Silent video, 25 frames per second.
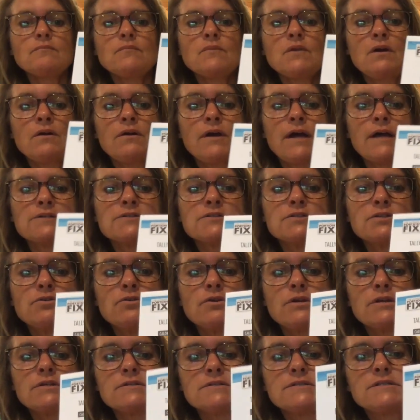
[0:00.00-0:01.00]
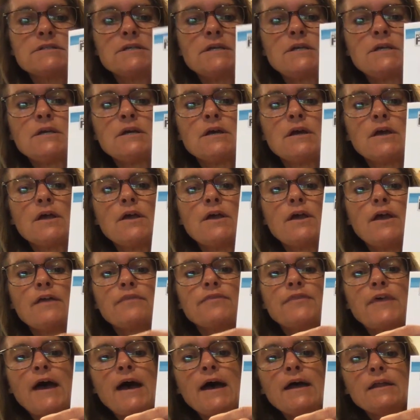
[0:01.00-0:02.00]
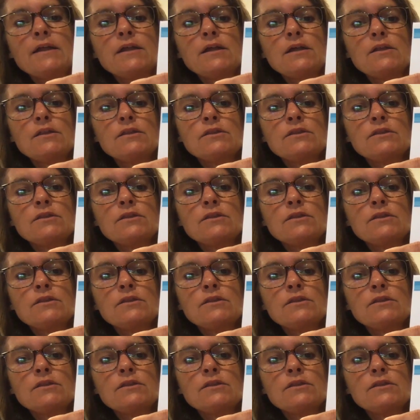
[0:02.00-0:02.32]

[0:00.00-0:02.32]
Okay, so you can see that